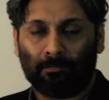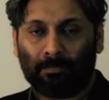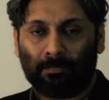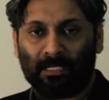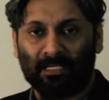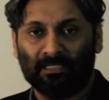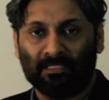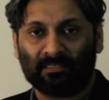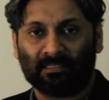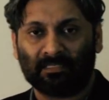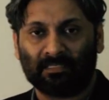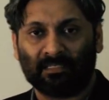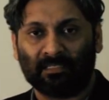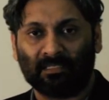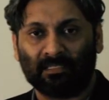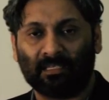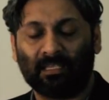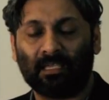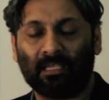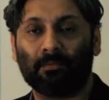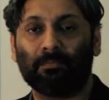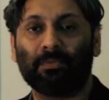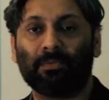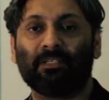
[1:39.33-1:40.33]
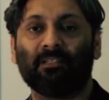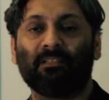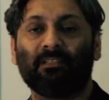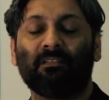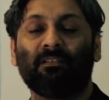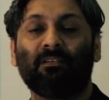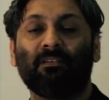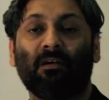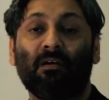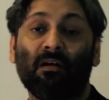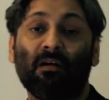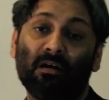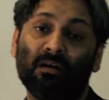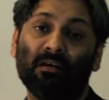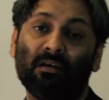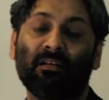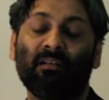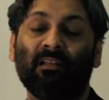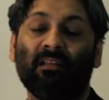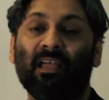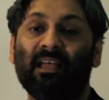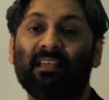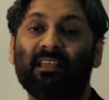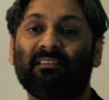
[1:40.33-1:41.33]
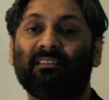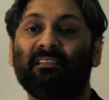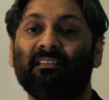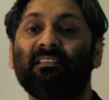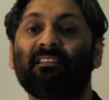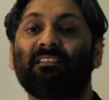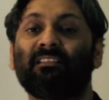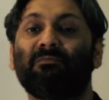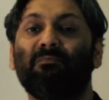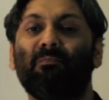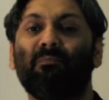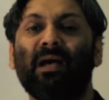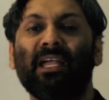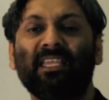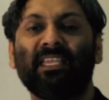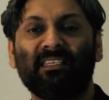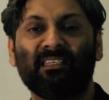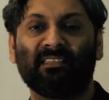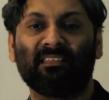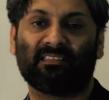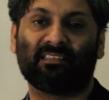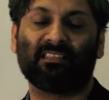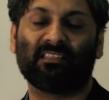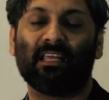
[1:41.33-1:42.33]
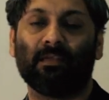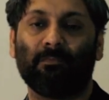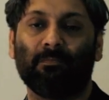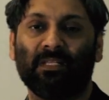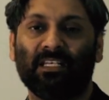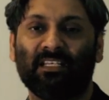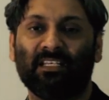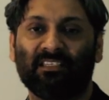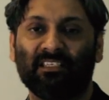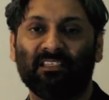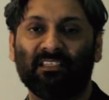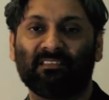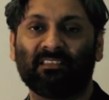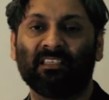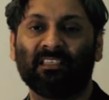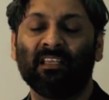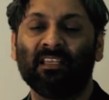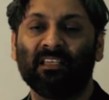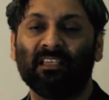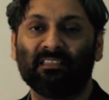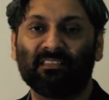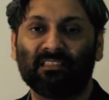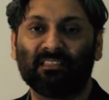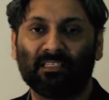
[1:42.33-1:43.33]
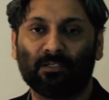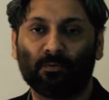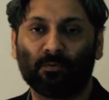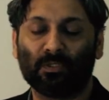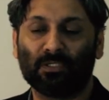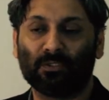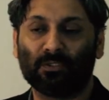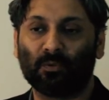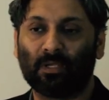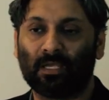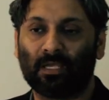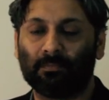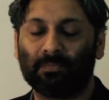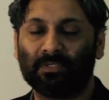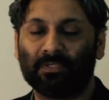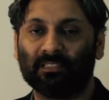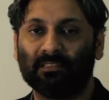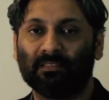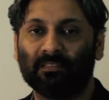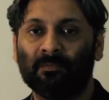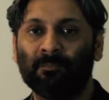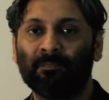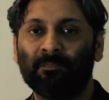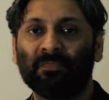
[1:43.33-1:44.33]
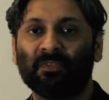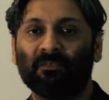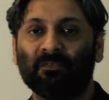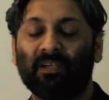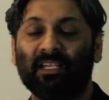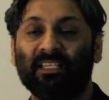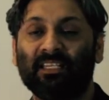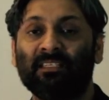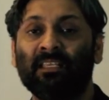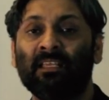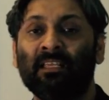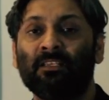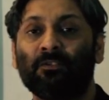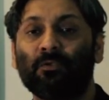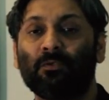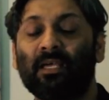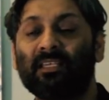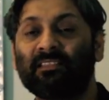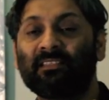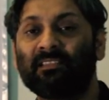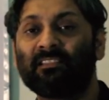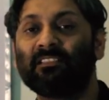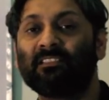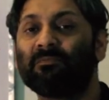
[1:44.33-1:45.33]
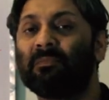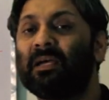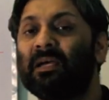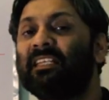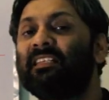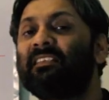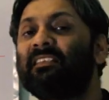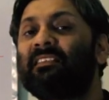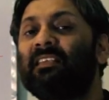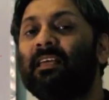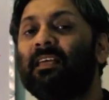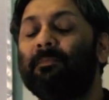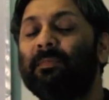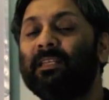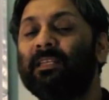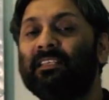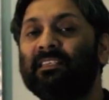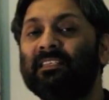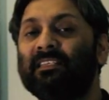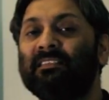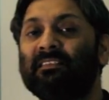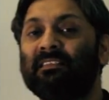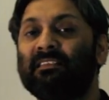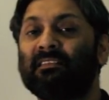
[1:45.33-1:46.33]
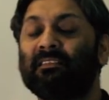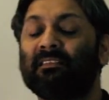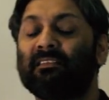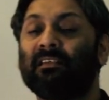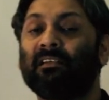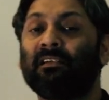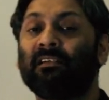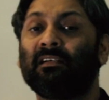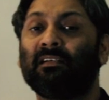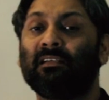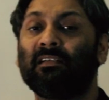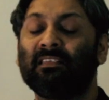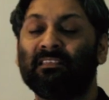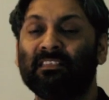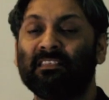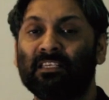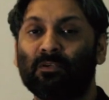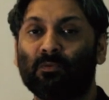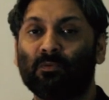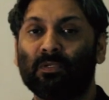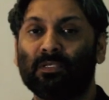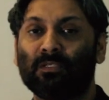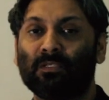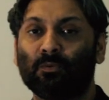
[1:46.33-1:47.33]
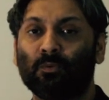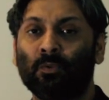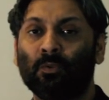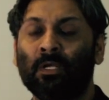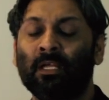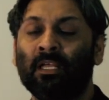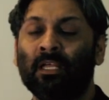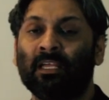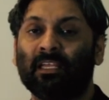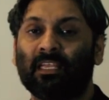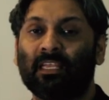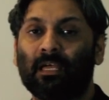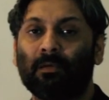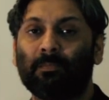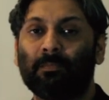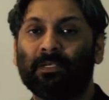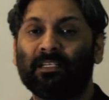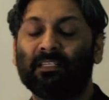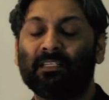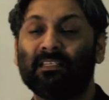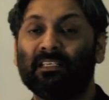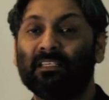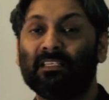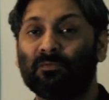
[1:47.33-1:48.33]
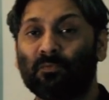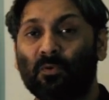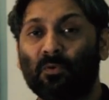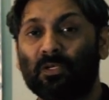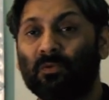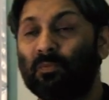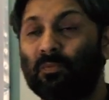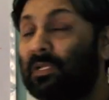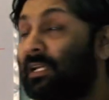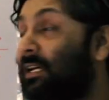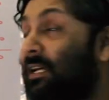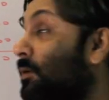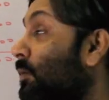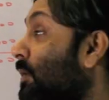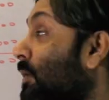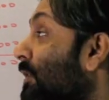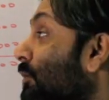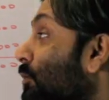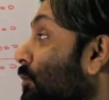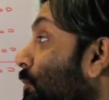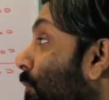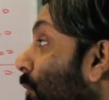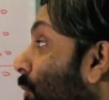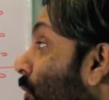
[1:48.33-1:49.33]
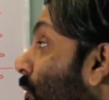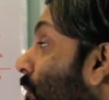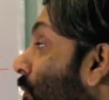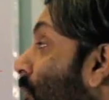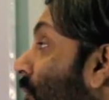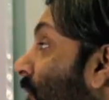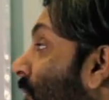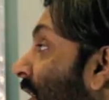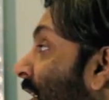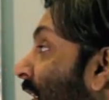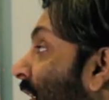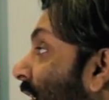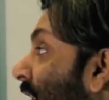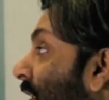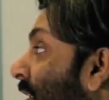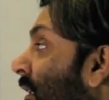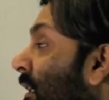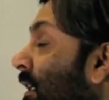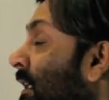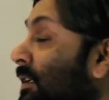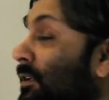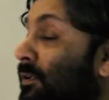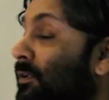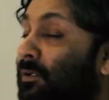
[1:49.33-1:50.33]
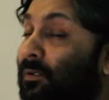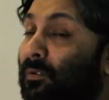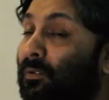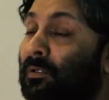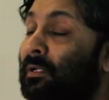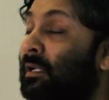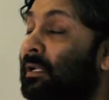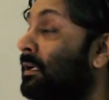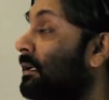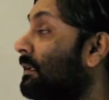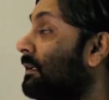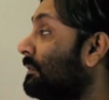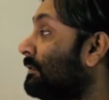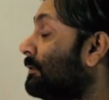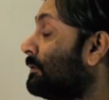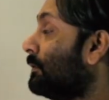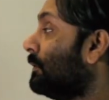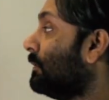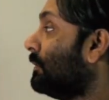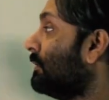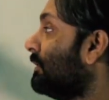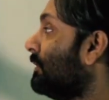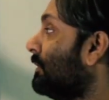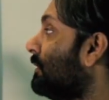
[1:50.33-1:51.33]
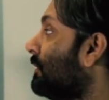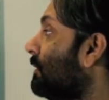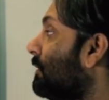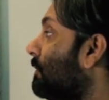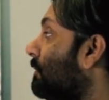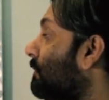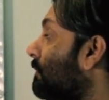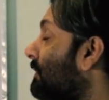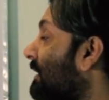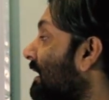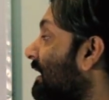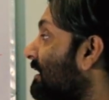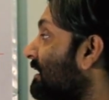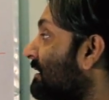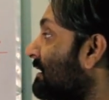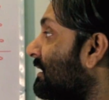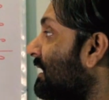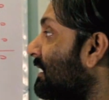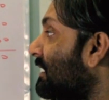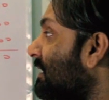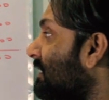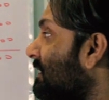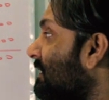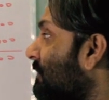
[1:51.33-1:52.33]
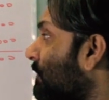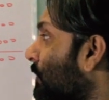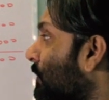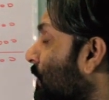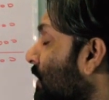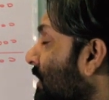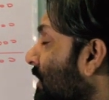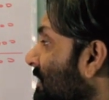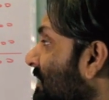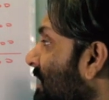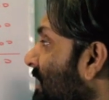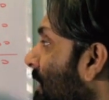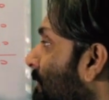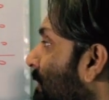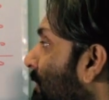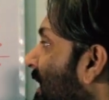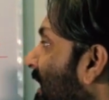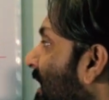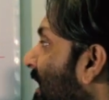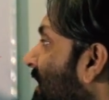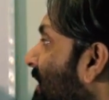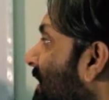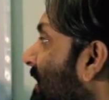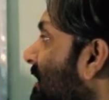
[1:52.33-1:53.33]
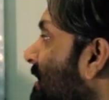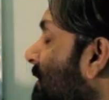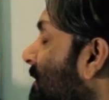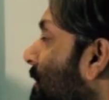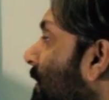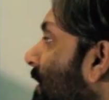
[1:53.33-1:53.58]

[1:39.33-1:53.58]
plus capital, or assets minus liabilities is equal to capital. Fine. So assets minus liabilities is equal to capital is what we are going to prove over here. So that is what is happening in this